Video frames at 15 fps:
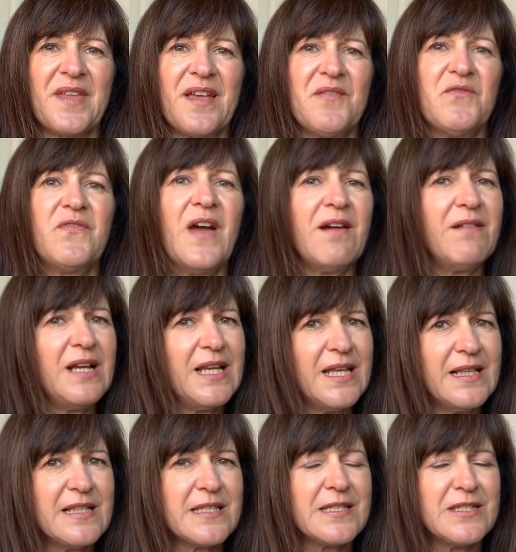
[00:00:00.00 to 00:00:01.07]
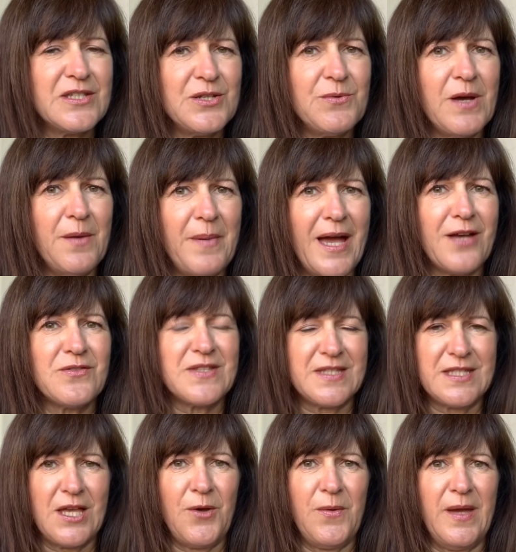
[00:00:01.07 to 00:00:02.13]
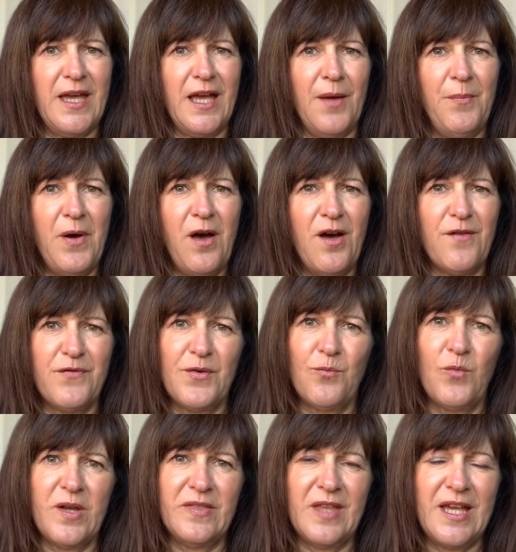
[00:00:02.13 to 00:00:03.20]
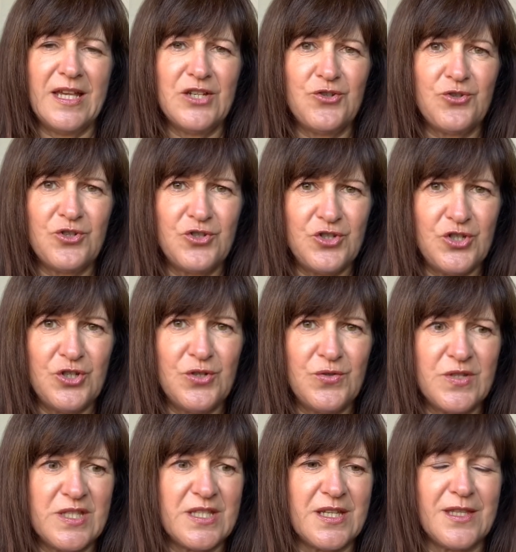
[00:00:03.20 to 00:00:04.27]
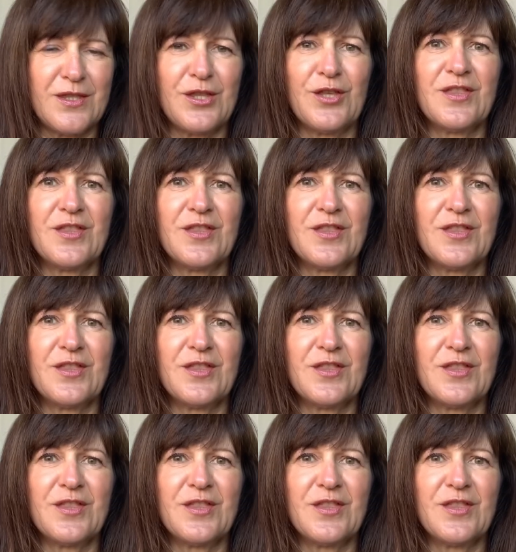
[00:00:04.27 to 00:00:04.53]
Very little to do about sewing apart from when they introduced the,